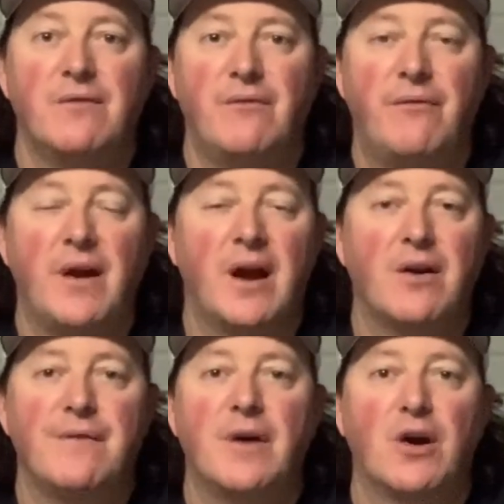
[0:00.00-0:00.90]

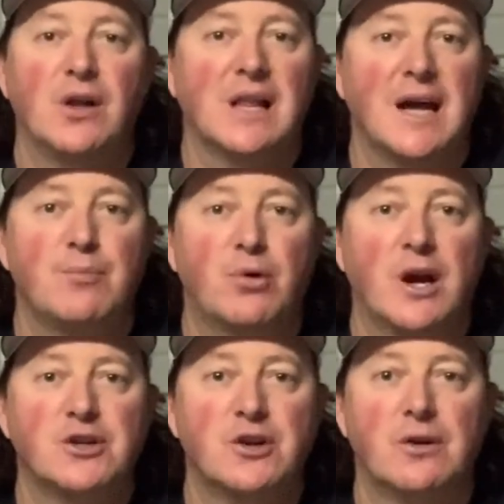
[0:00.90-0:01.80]
Very, very light
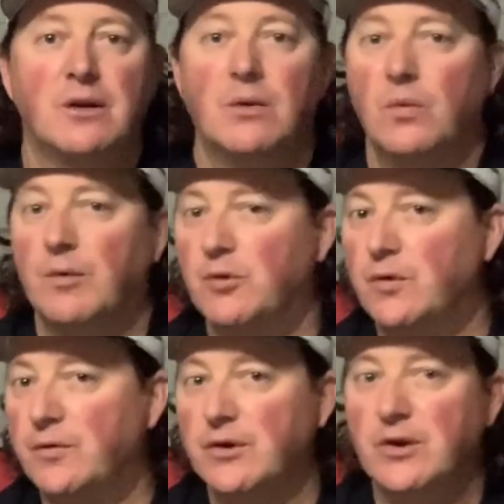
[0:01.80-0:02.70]
pressure will
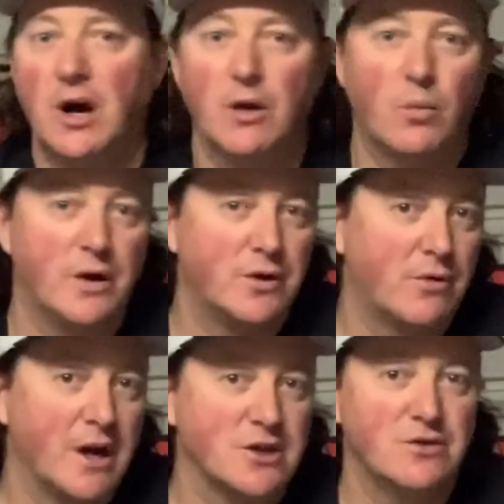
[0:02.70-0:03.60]
move your dog one
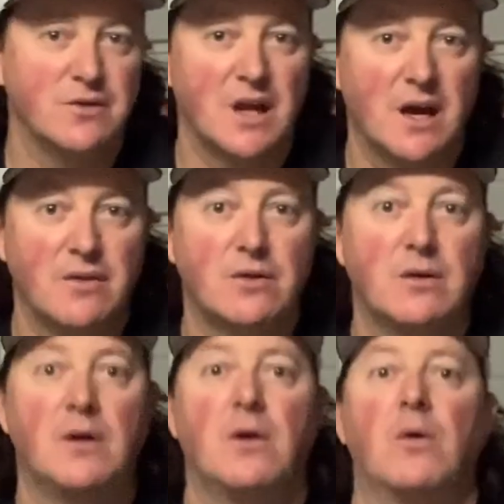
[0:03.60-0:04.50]
direction or the other,
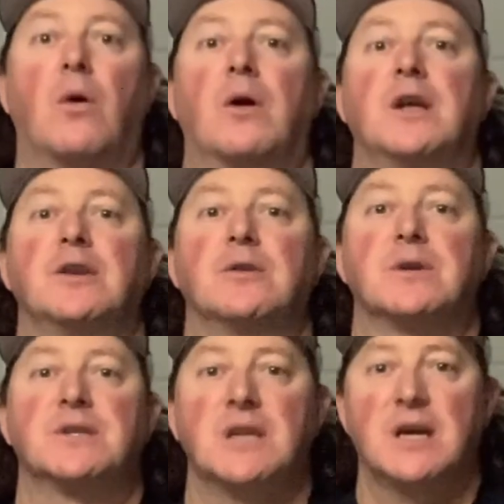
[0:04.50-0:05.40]
or into a
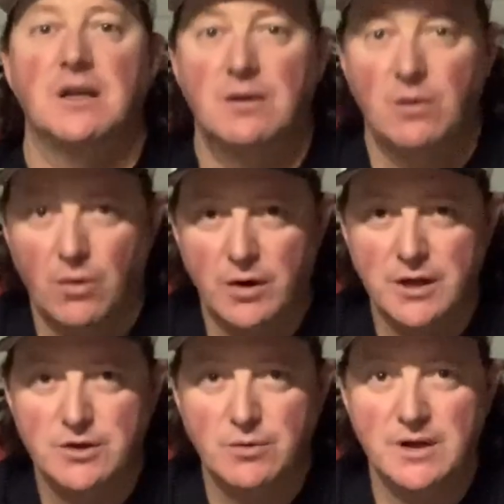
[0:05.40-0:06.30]
sit, or
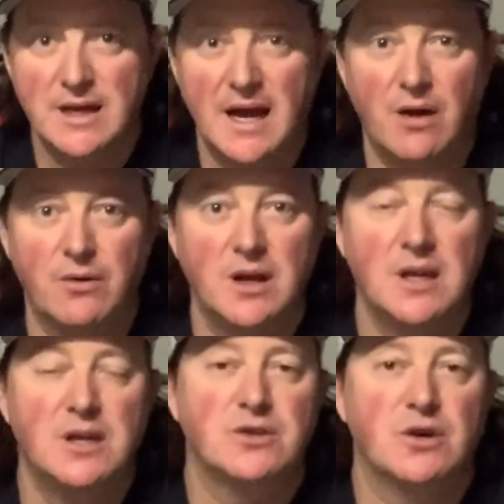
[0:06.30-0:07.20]
into a down.
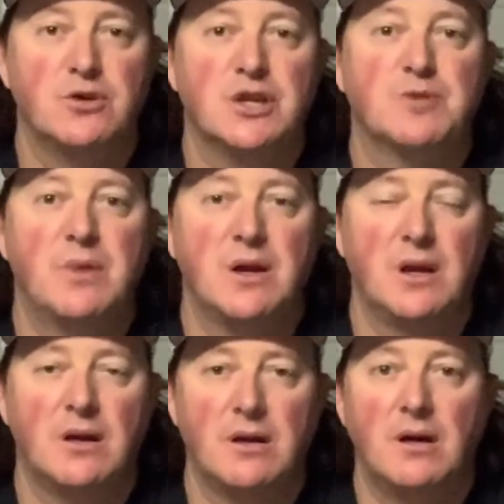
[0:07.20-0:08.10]
So just be
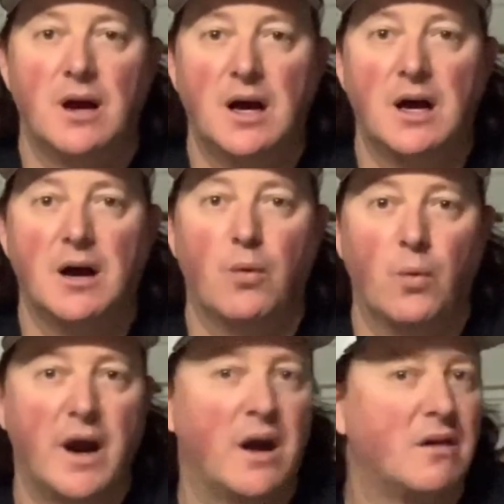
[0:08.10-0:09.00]

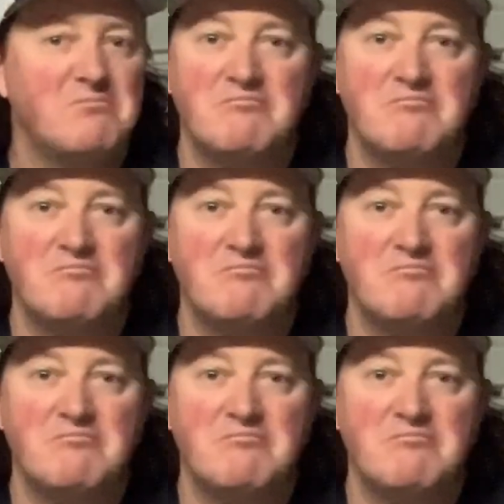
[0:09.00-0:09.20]
aware.